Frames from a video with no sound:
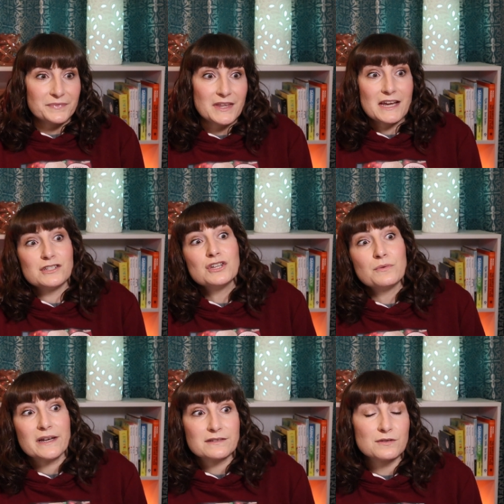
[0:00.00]
they
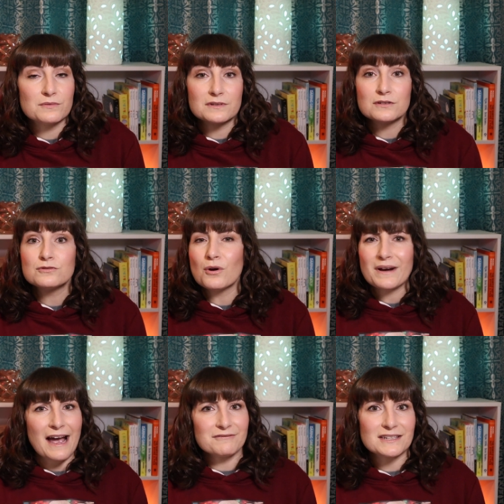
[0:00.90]
do it. So you
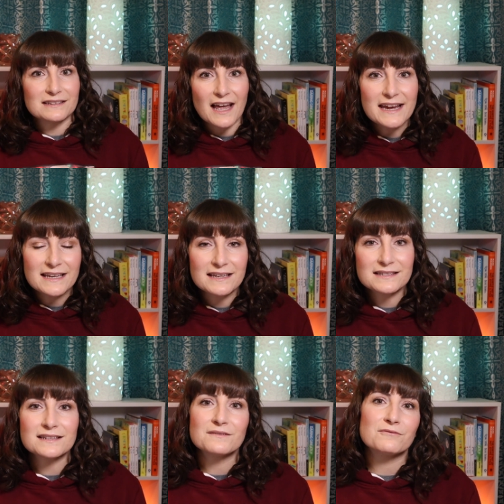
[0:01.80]
don't have to like
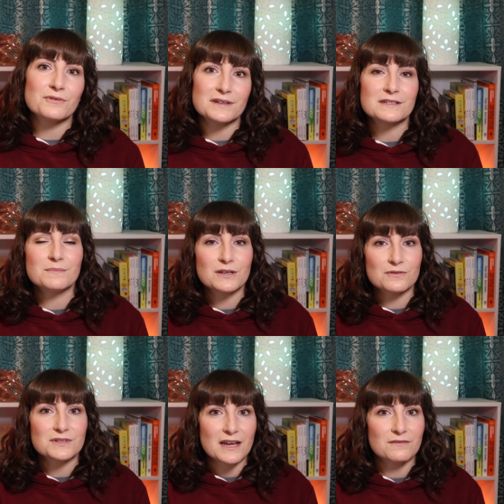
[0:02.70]
it for it to be
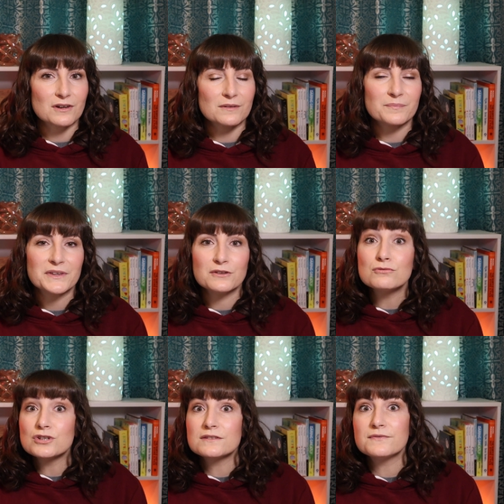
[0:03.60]
your savior.
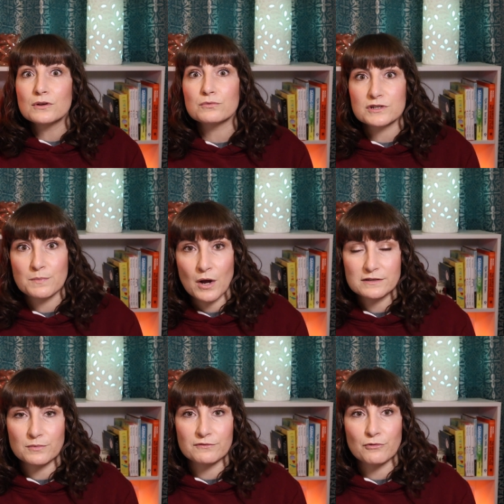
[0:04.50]
You just feel
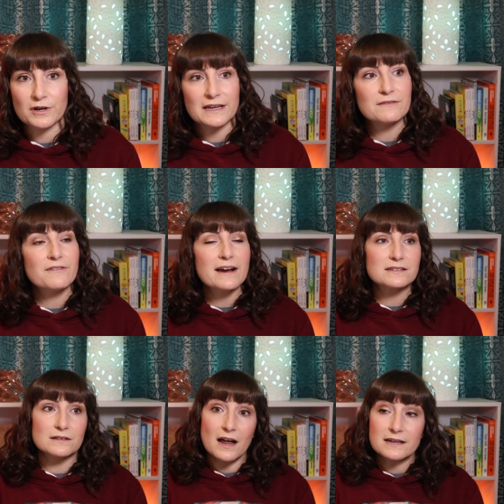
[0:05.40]
responsible for it. In
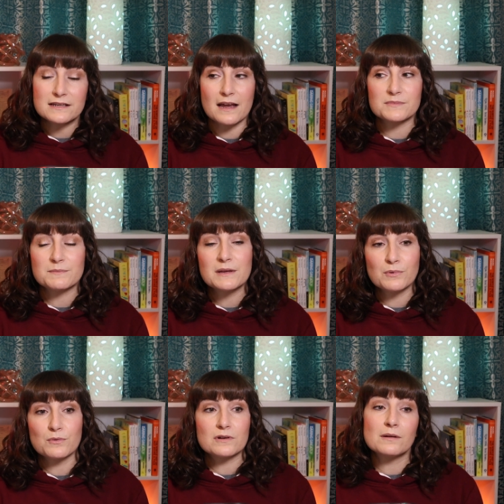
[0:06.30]
fact, a lot of times
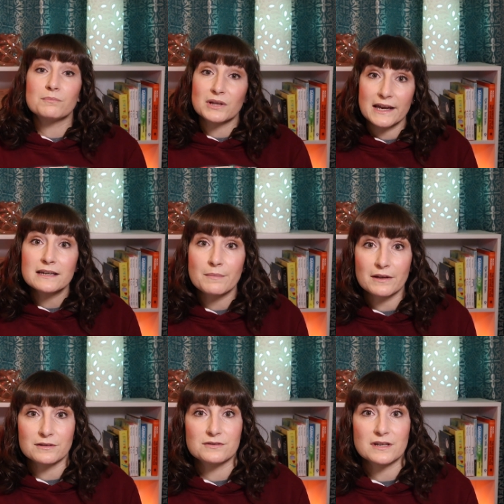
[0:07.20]
people will complain
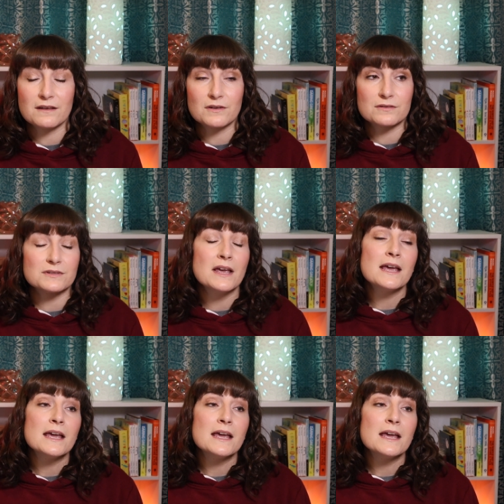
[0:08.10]
about their saviors